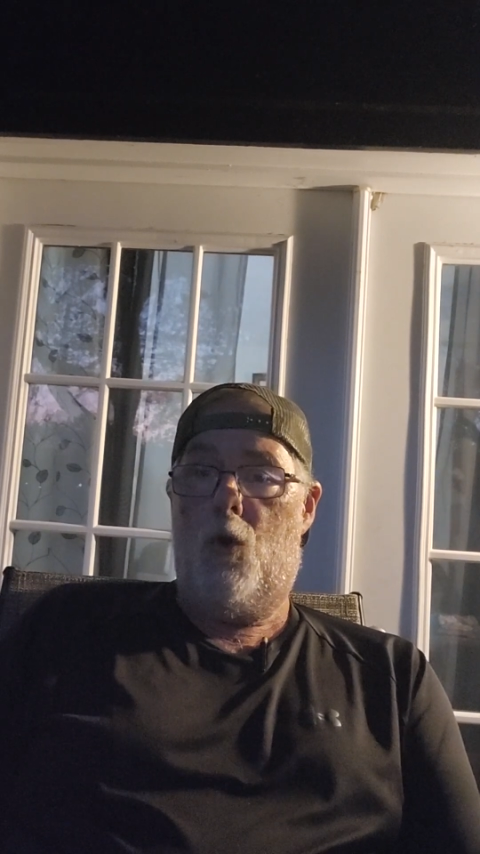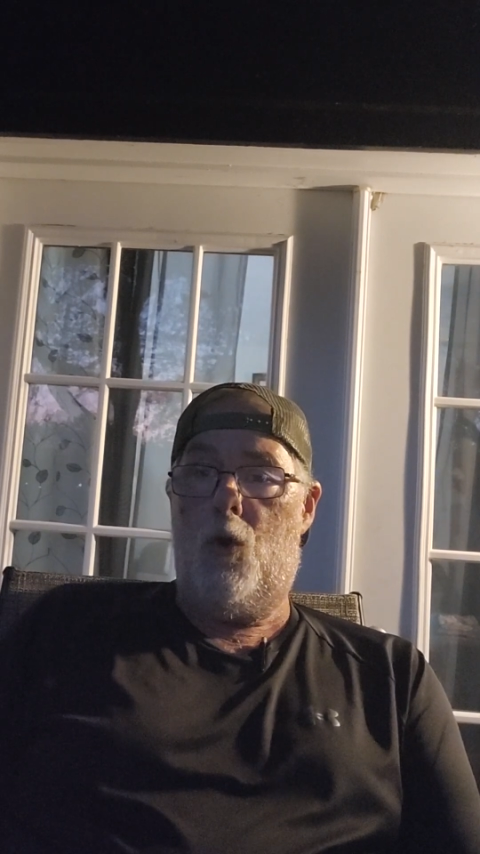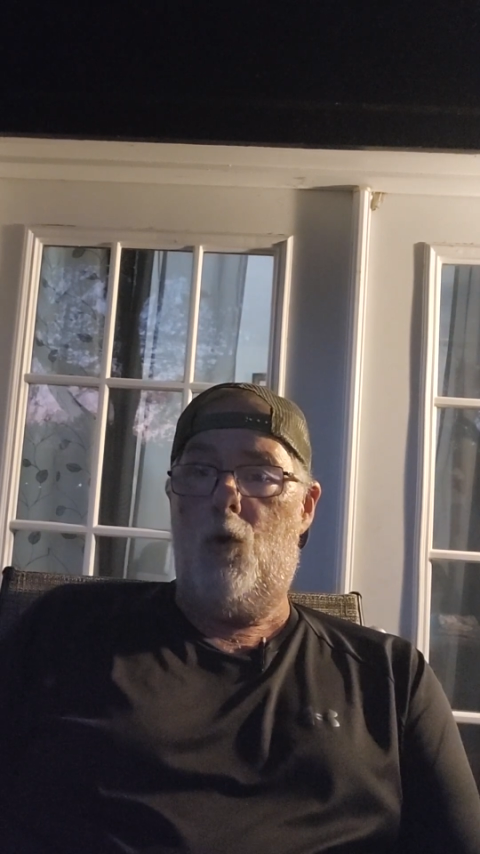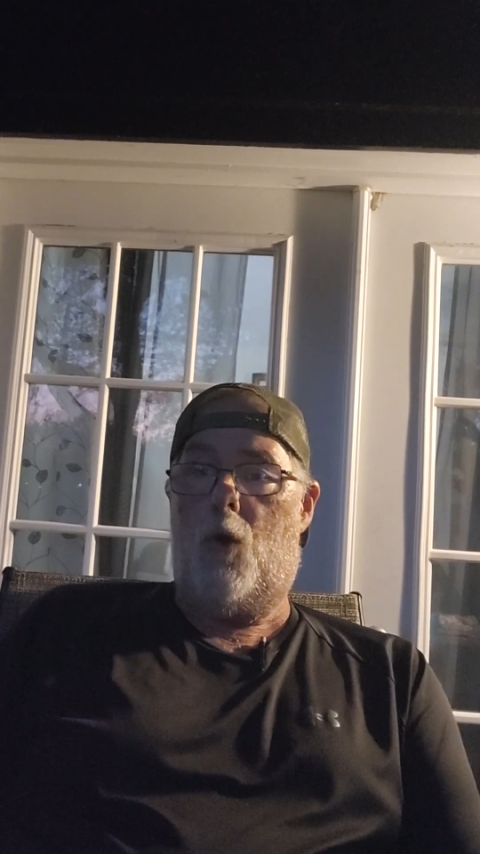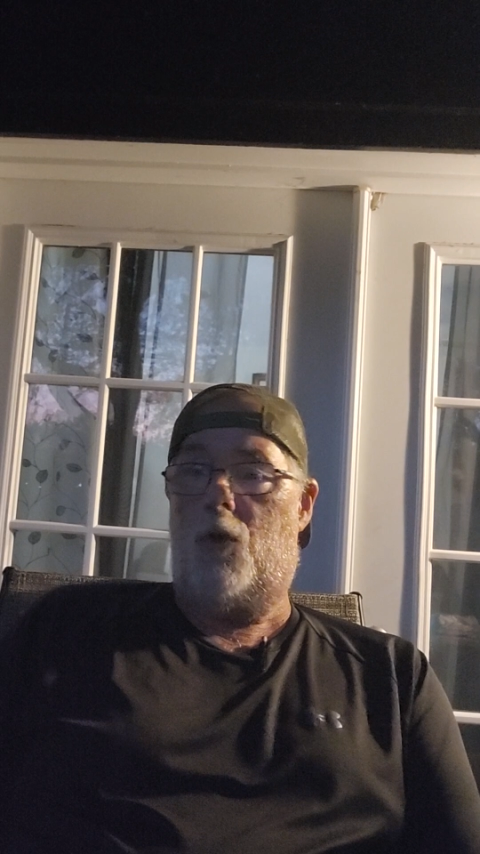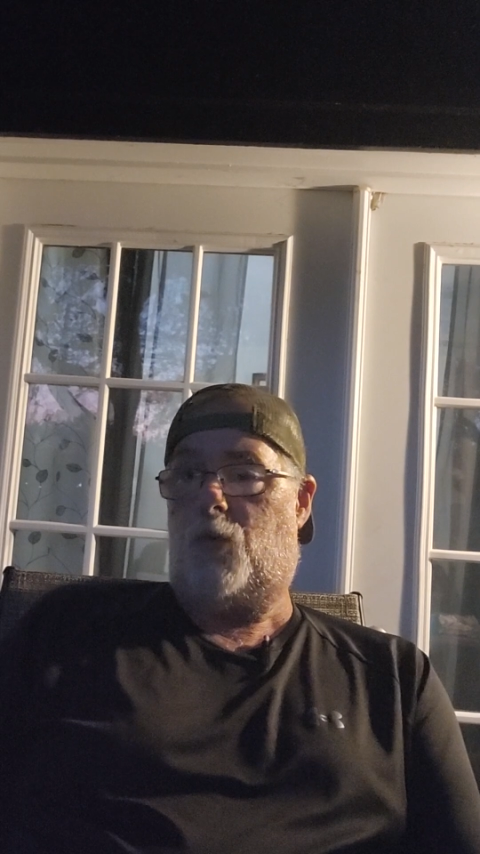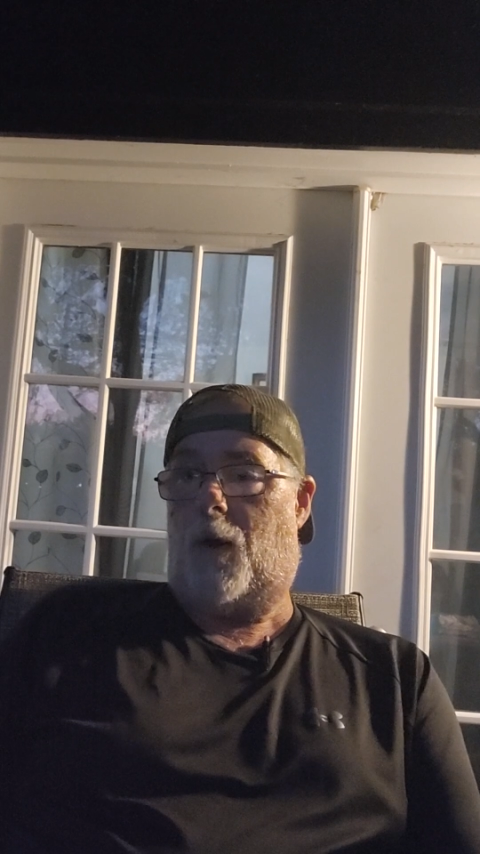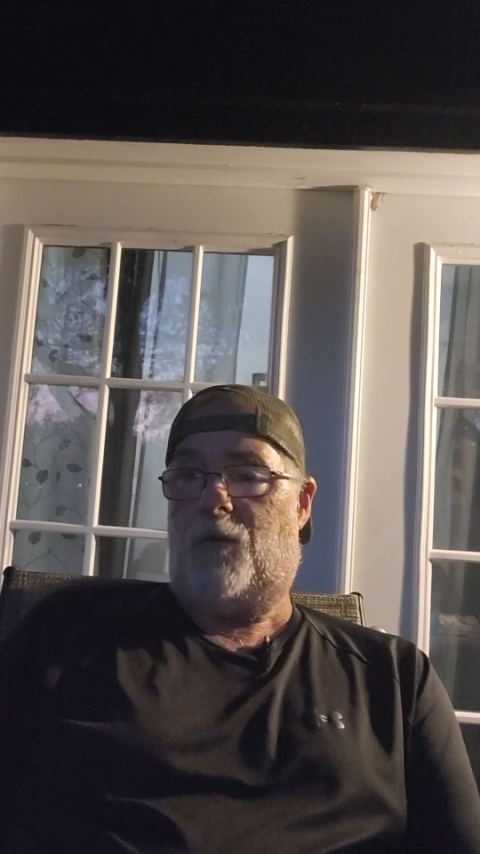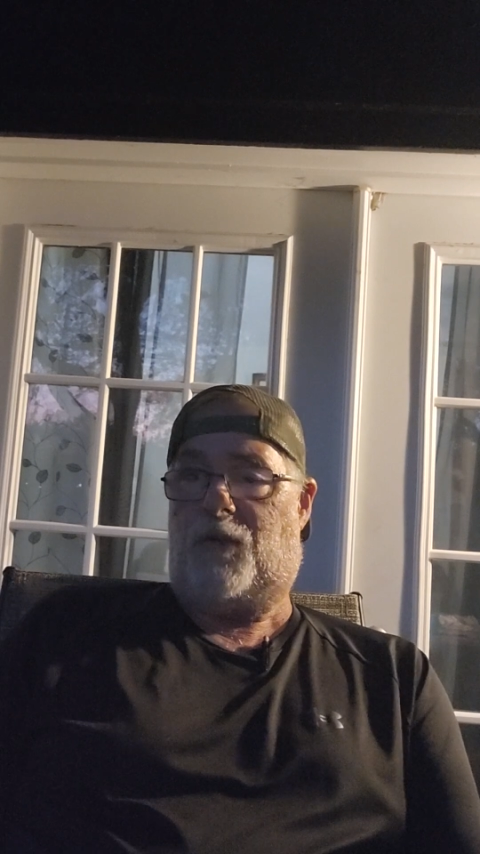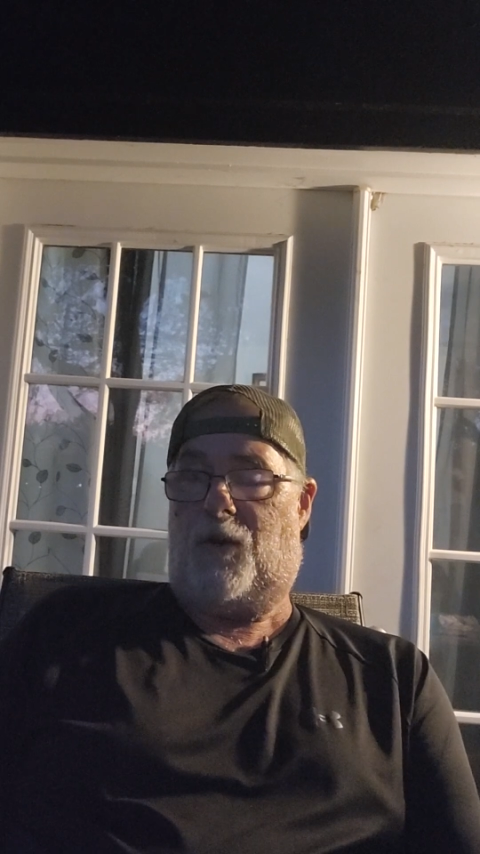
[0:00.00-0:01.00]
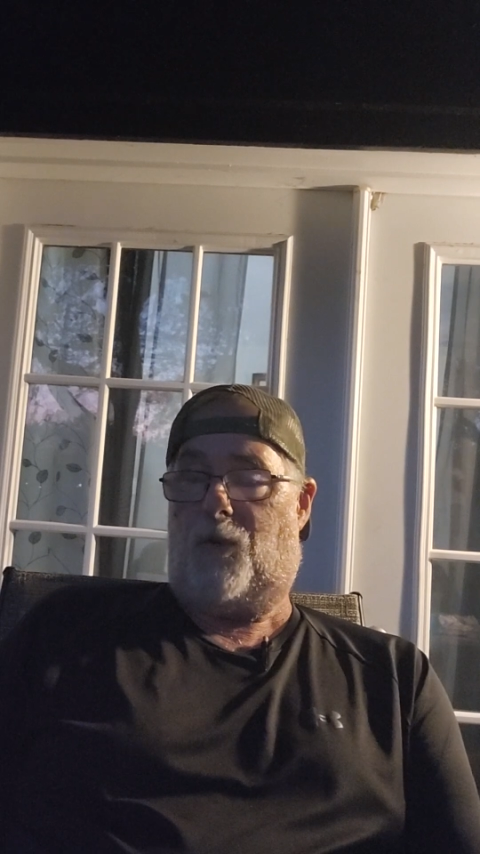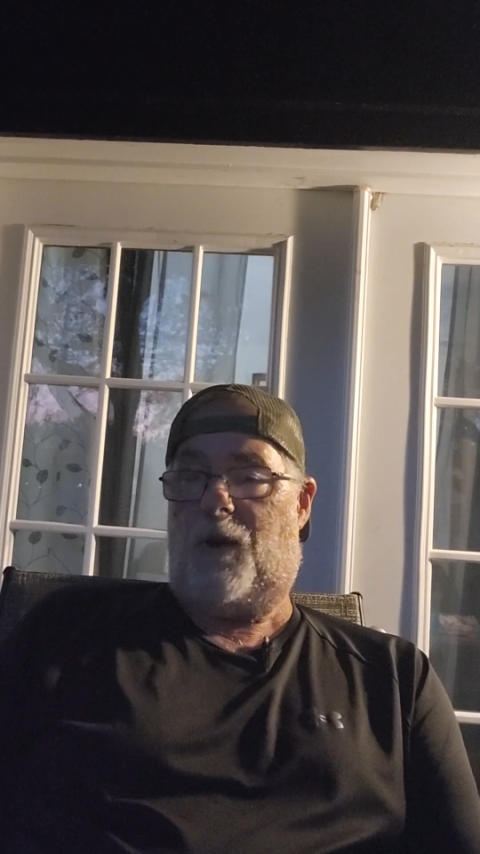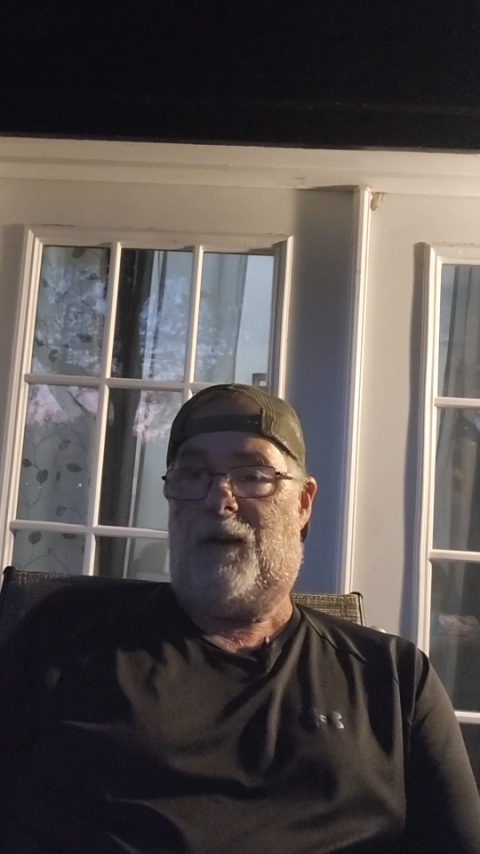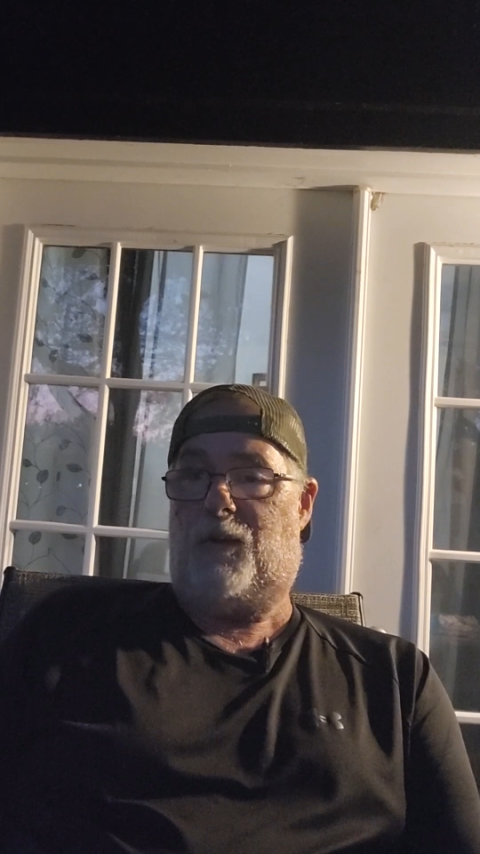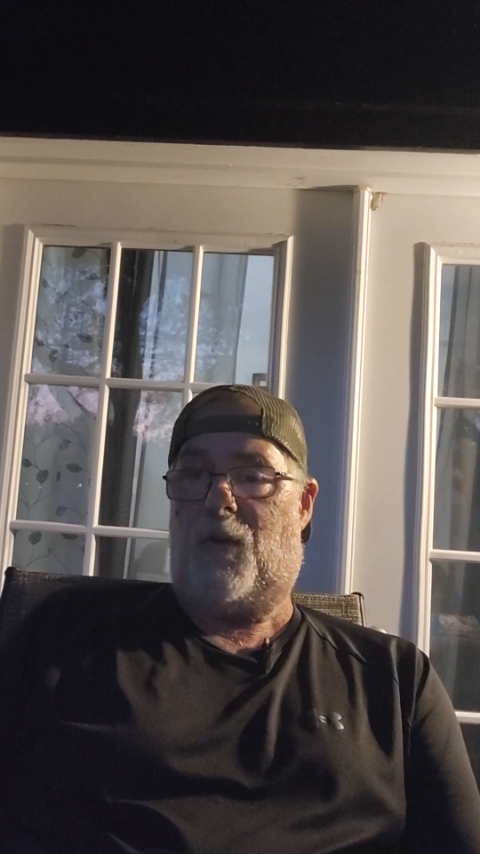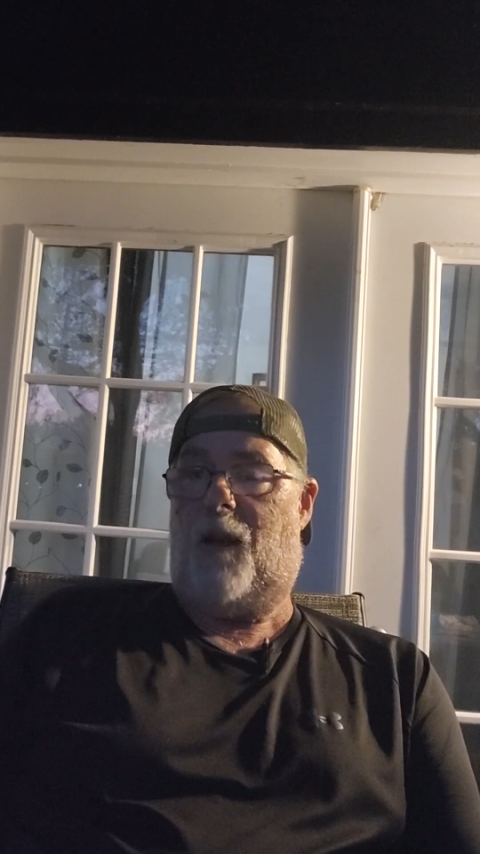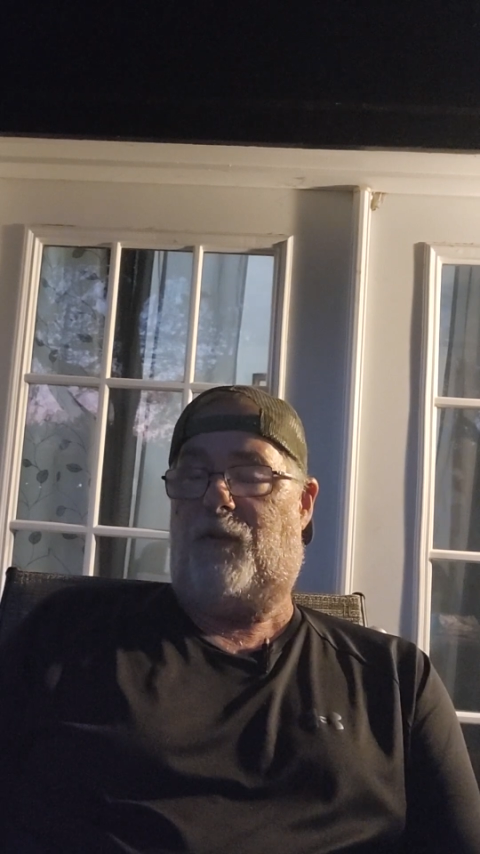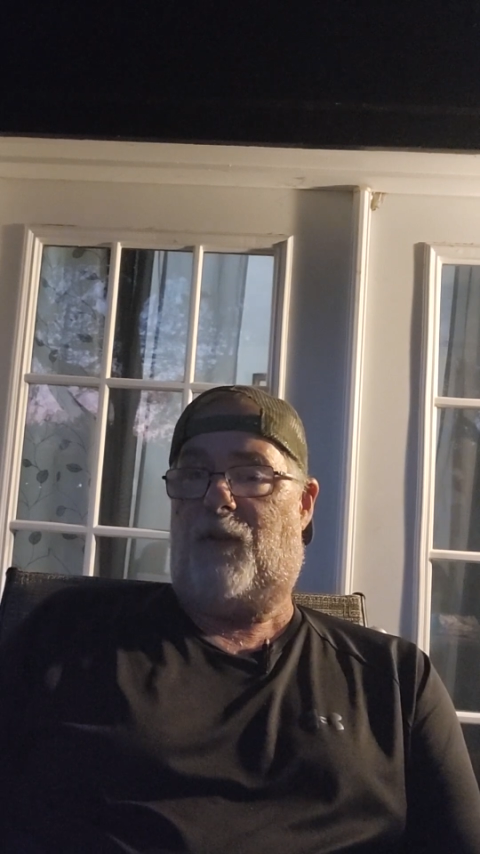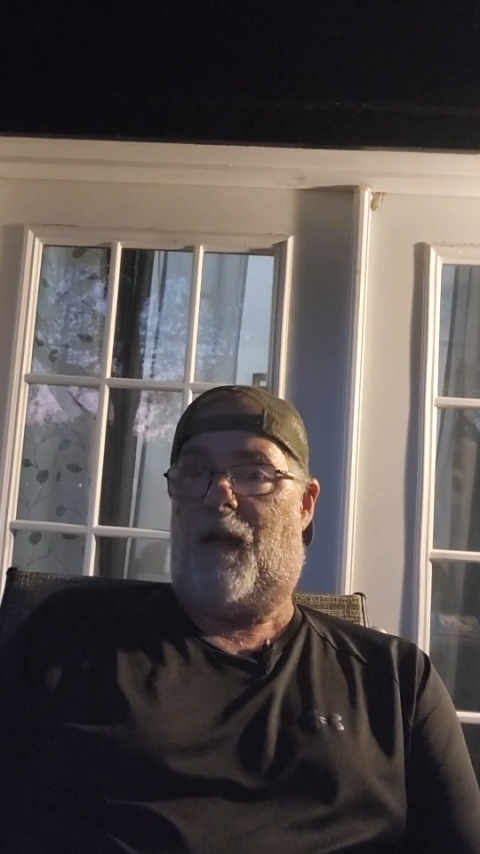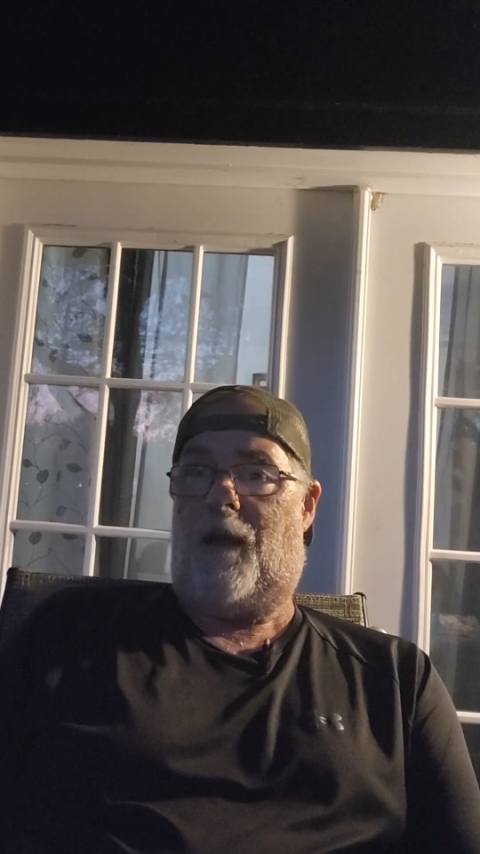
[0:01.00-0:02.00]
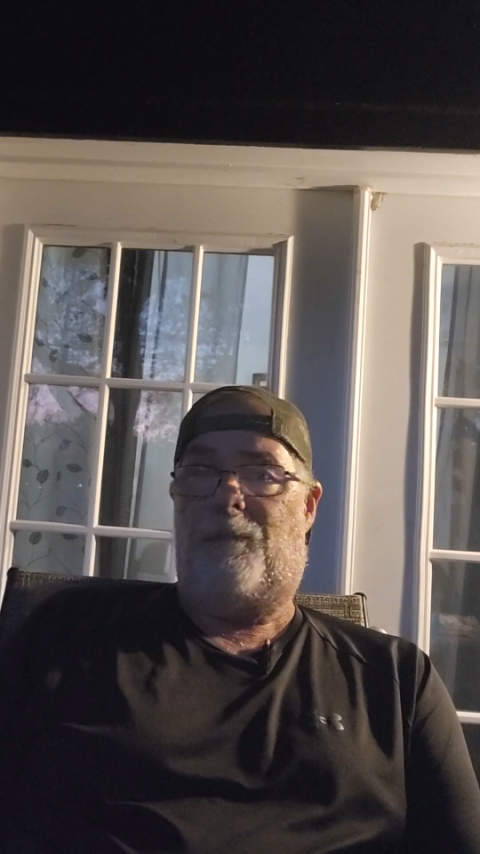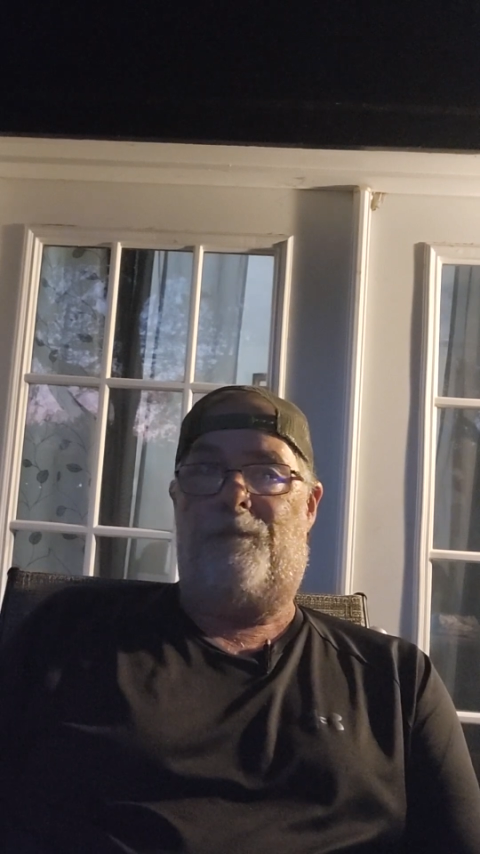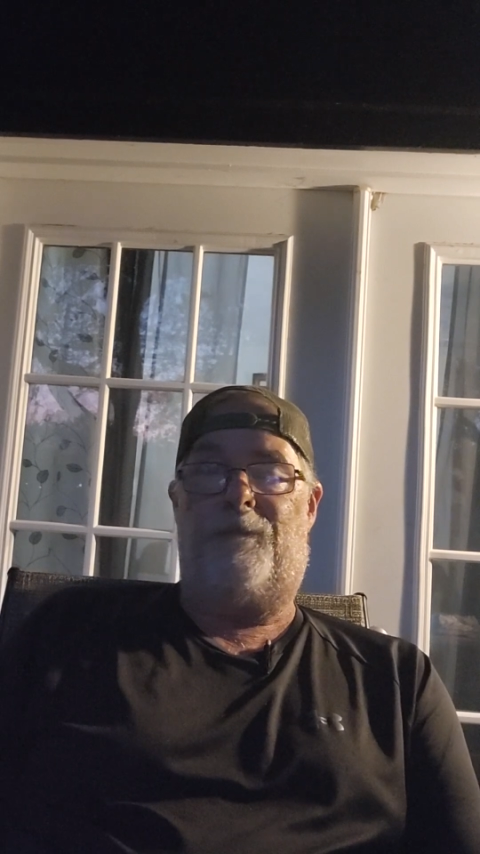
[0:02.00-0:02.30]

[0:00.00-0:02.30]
Who knows what I was going to run into after that?